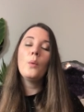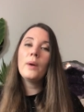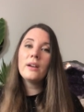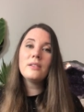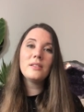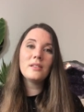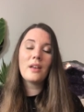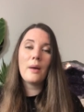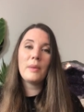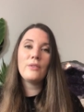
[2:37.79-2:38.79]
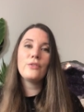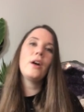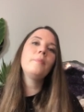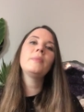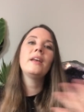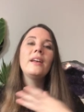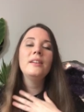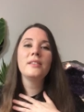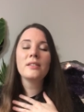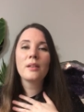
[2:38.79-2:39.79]
Where is this coming from?
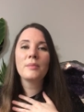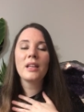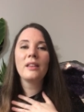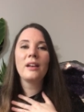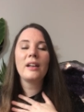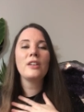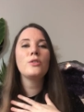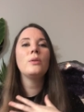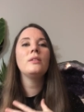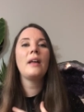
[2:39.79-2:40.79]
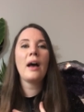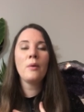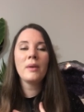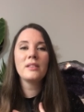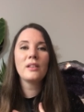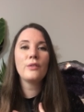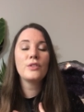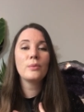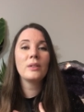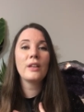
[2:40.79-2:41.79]
Is it something that I need to allow myself
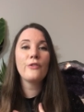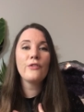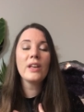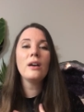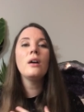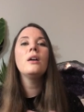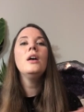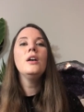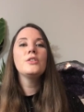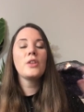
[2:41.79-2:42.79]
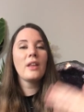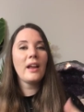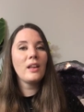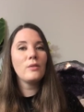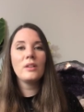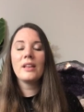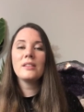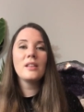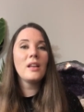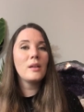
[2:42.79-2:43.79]
to really feel so that I can
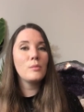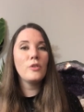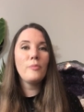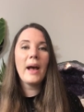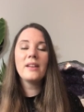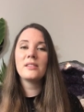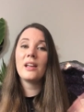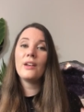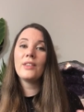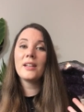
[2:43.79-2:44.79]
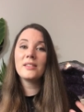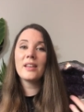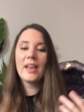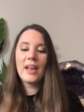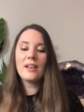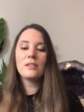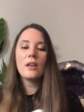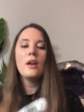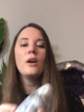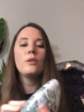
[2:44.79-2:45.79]
release it and move past it? If that's the case,
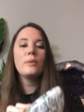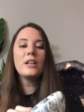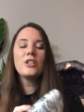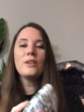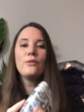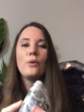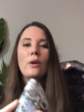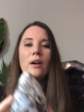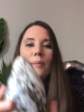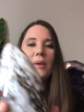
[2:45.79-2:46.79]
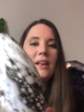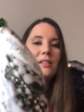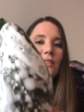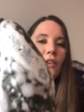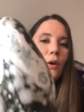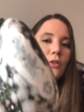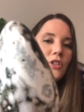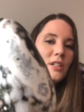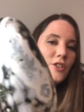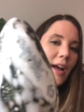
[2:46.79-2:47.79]
reaching for a piece of
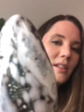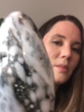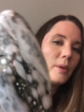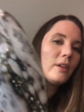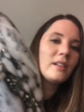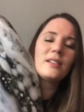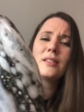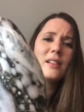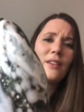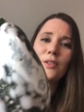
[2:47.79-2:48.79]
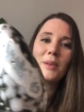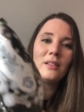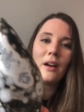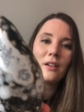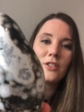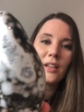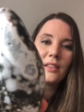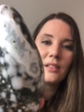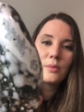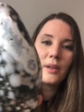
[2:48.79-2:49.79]
Ocean Jasper, and it doesn't have to be large
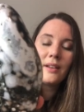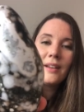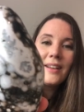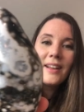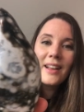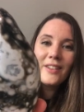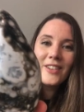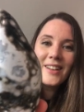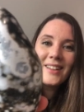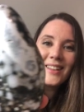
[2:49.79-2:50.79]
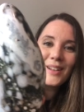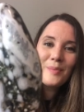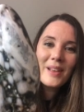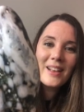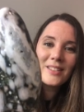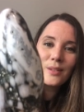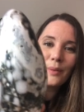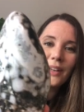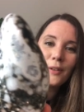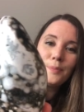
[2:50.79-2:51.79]
like this one, even a little piece
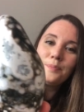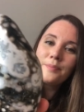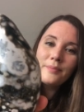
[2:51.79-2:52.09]
will